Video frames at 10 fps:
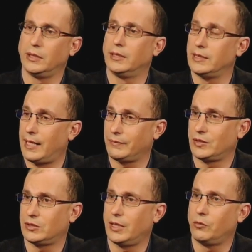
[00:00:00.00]
He didn't have
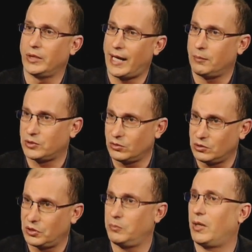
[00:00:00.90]
to say we'd
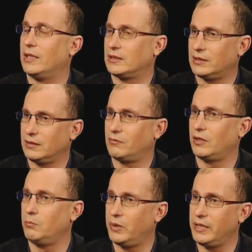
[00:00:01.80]
absolutely
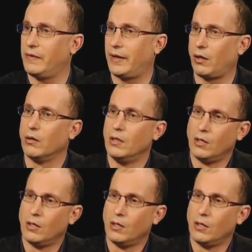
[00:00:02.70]
positively be there.